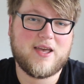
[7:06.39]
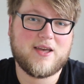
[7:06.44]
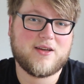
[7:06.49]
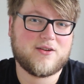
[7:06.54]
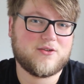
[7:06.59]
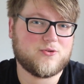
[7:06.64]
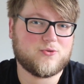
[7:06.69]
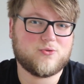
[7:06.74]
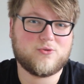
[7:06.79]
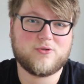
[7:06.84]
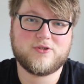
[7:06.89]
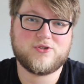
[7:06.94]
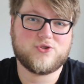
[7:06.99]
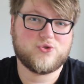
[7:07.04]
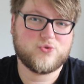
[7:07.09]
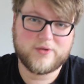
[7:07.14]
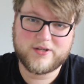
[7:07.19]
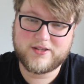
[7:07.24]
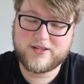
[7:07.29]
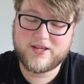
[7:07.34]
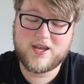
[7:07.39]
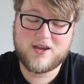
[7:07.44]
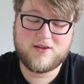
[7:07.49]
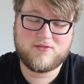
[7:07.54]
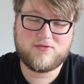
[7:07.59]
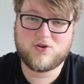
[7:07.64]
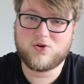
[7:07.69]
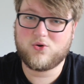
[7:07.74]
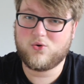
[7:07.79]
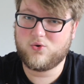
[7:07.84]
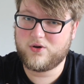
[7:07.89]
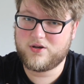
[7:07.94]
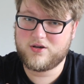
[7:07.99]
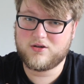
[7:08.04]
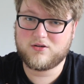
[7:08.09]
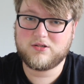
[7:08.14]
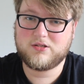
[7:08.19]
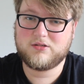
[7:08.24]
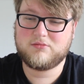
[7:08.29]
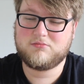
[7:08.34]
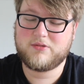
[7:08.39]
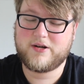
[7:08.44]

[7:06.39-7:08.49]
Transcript: and or drilling for oil,